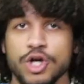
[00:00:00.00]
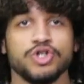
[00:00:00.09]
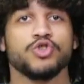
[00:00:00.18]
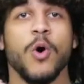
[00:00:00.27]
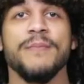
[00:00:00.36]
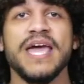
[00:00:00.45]

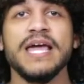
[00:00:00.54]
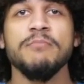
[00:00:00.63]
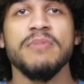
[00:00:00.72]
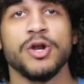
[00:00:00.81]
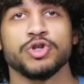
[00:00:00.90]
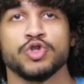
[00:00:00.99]
So I'm in
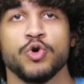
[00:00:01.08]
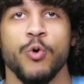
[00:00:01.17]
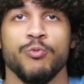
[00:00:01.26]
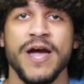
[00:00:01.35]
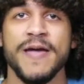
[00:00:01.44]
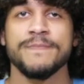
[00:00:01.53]
middle school,
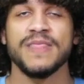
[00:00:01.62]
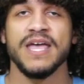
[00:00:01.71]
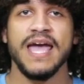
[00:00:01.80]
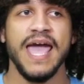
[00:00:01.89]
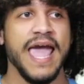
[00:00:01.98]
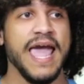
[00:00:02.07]
right?
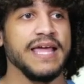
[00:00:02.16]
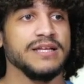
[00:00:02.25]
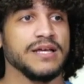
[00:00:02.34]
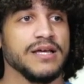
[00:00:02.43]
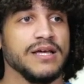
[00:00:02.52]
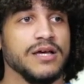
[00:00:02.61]
And
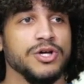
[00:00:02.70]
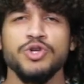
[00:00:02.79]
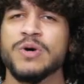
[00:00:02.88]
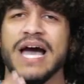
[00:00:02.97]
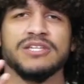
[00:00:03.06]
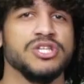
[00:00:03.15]

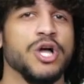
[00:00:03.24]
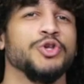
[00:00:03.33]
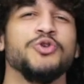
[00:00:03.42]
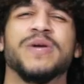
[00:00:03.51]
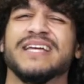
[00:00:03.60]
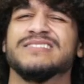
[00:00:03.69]
you guys know
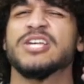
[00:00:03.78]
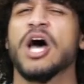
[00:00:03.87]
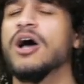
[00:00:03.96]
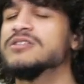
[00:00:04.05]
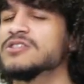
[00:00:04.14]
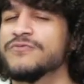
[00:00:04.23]
you get
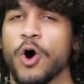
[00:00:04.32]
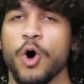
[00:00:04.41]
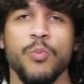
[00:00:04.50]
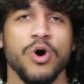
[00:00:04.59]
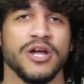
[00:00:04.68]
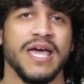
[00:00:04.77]
tons of
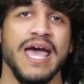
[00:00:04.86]
homework